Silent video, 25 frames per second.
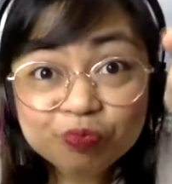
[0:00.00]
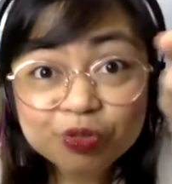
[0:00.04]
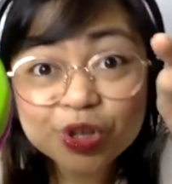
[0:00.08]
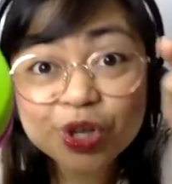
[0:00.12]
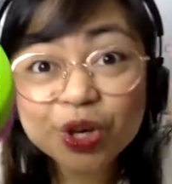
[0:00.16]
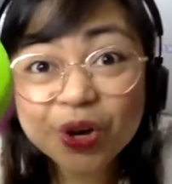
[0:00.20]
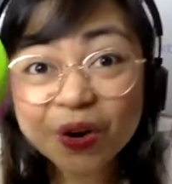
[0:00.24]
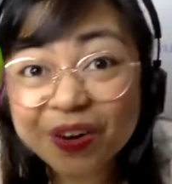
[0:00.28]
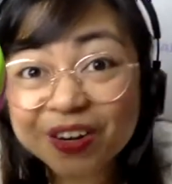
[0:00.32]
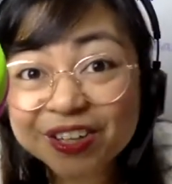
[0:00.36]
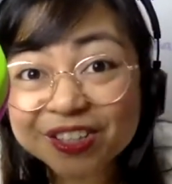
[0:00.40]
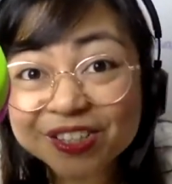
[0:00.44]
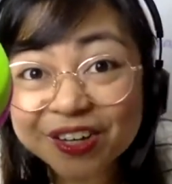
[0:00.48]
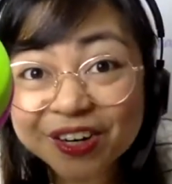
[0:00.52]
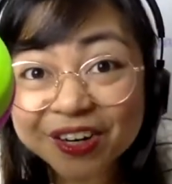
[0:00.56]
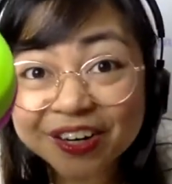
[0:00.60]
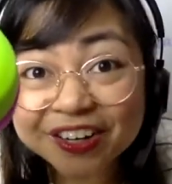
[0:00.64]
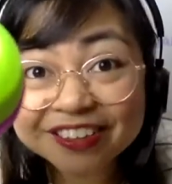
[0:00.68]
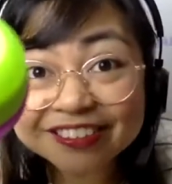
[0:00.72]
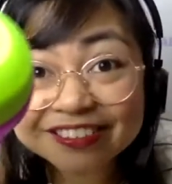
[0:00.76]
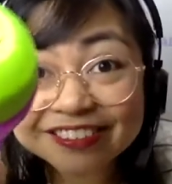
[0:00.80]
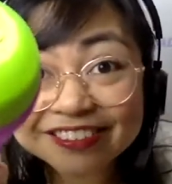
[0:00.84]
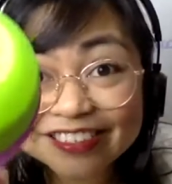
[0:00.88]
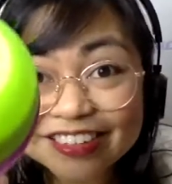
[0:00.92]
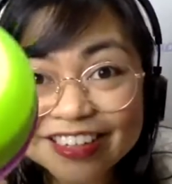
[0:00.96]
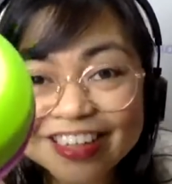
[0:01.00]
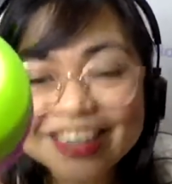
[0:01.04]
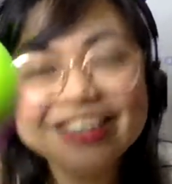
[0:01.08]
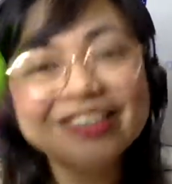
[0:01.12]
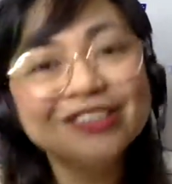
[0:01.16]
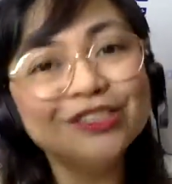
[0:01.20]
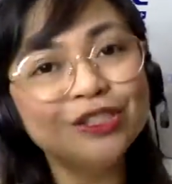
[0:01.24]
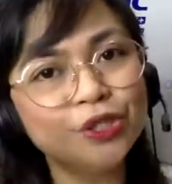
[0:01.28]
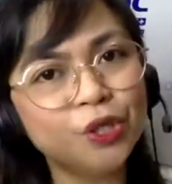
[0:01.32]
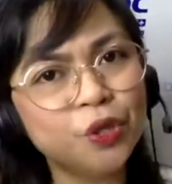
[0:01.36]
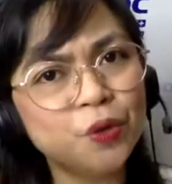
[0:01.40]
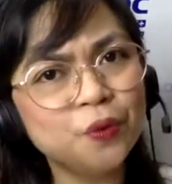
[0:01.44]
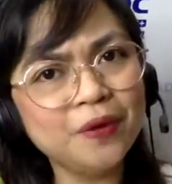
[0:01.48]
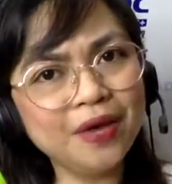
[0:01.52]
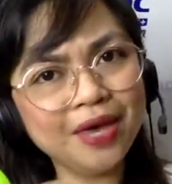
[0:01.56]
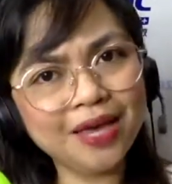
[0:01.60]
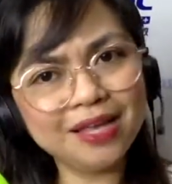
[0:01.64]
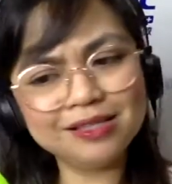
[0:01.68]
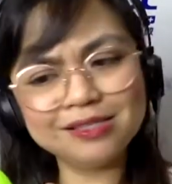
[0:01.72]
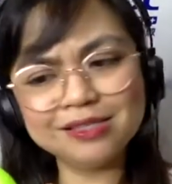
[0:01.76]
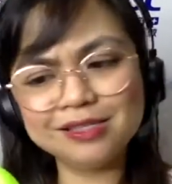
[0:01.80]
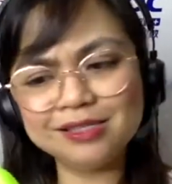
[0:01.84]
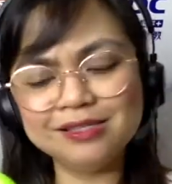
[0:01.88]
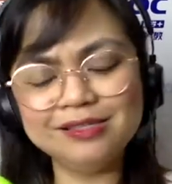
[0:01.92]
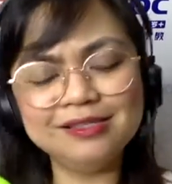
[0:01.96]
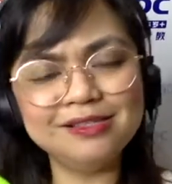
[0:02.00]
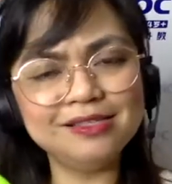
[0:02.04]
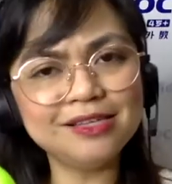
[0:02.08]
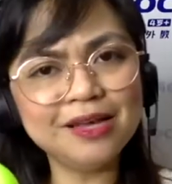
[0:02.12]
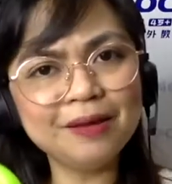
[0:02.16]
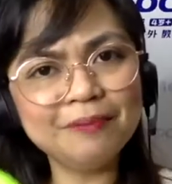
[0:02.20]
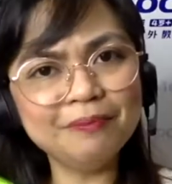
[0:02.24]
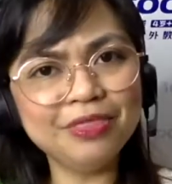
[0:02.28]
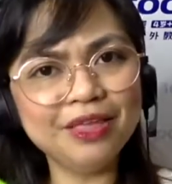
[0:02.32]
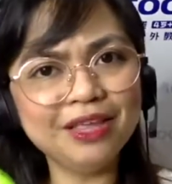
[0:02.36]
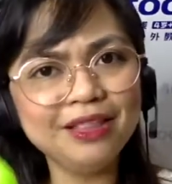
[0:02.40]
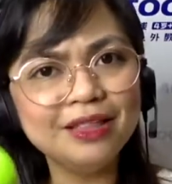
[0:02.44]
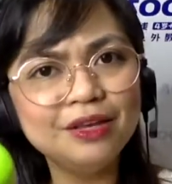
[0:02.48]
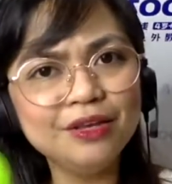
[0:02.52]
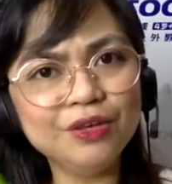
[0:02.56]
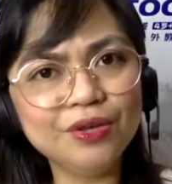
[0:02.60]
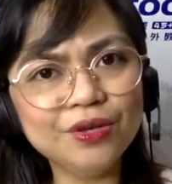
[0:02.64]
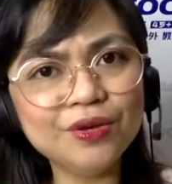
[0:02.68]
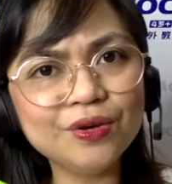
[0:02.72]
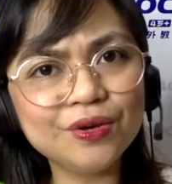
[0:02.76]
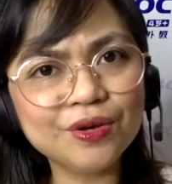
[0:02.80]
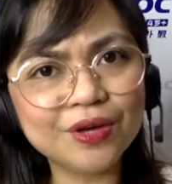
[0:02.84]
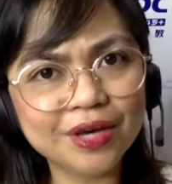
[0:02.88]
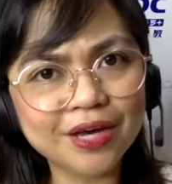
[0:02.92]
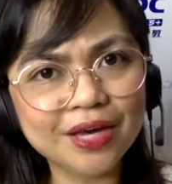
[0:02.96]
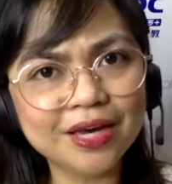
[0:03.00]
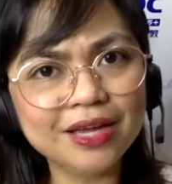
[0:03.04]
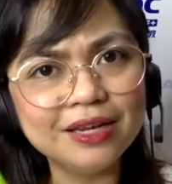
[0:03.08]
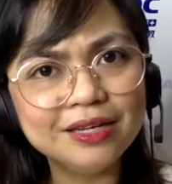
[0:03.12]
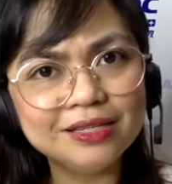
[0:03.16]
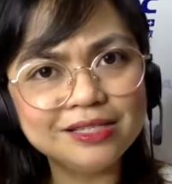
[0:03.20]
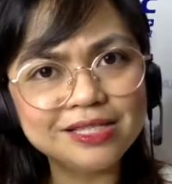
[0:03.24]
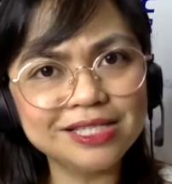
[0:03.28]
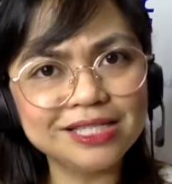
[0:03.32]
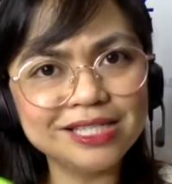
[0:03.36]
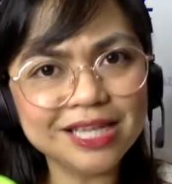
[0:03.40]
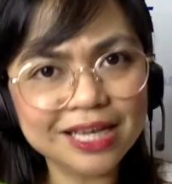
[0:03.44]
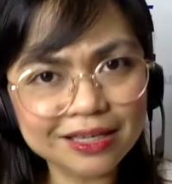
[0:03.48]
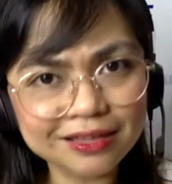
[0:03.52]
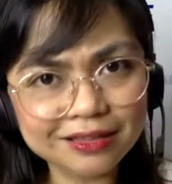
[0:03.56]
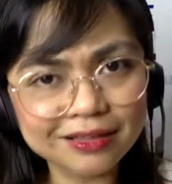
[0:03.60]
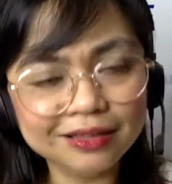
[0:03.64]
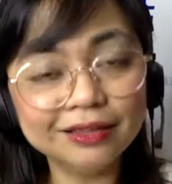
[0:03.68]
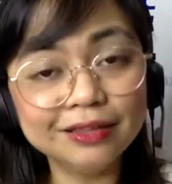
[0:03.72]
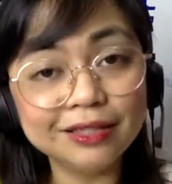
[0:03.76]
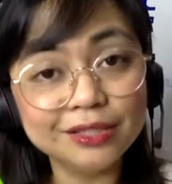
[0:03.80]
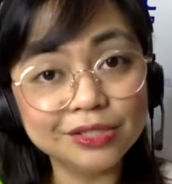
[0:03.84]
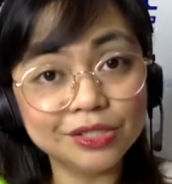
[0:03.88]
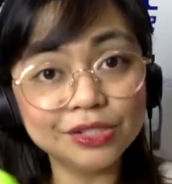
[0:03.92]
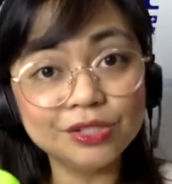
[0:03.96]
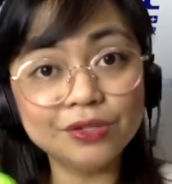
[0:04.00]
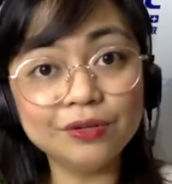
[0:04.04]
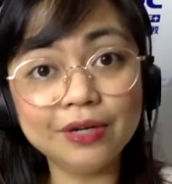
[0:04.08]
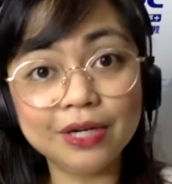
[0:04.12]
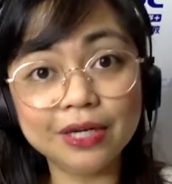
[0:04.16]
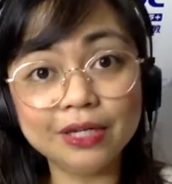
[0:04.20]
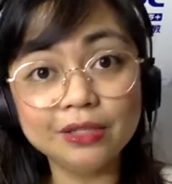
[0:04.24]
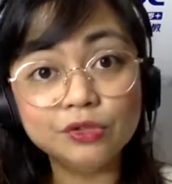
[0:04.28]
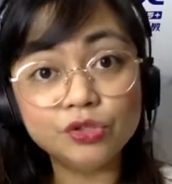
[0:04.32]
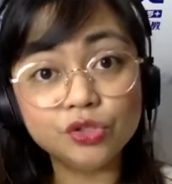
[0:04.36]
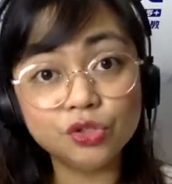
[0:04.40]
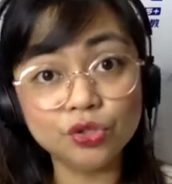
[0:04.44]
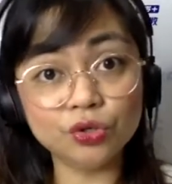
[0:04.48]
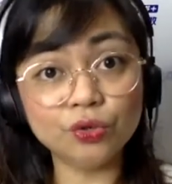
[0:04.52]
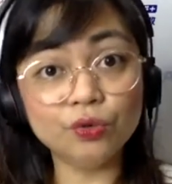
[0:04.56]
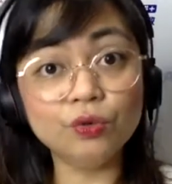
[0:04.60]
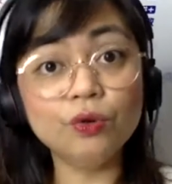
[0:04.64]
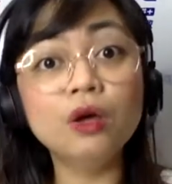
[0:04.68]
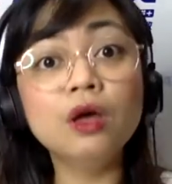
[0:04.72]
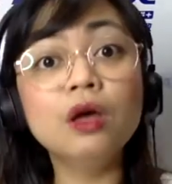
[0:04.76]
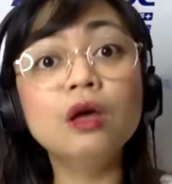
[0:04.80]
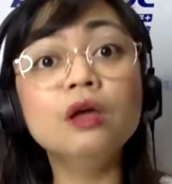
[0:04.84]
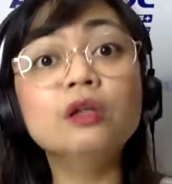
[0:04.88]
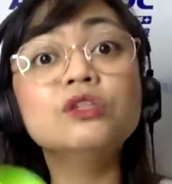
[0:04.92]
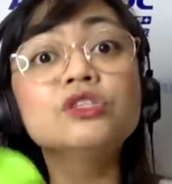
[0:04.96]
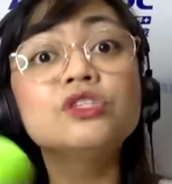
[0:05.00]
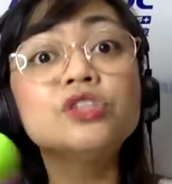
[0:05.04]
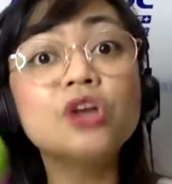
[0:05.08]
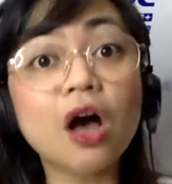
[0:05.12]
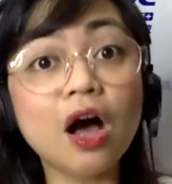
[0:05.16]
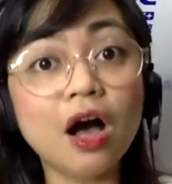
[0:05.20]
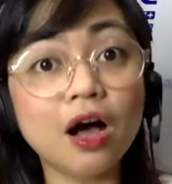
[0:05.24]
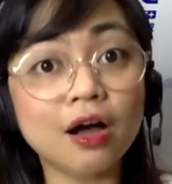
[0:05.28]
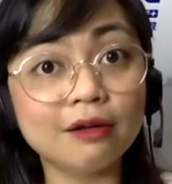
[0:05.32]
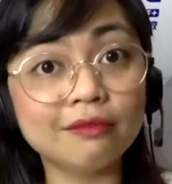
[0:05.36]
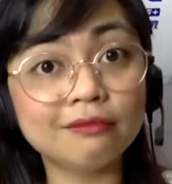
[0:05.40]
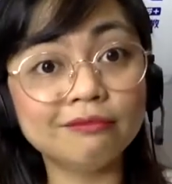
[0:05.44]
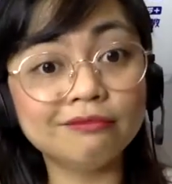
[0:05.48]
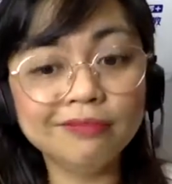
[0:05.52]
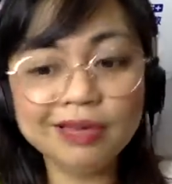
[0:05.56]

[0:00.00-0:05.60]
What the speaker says: Your turn. So it's something that you could signal the student to talk.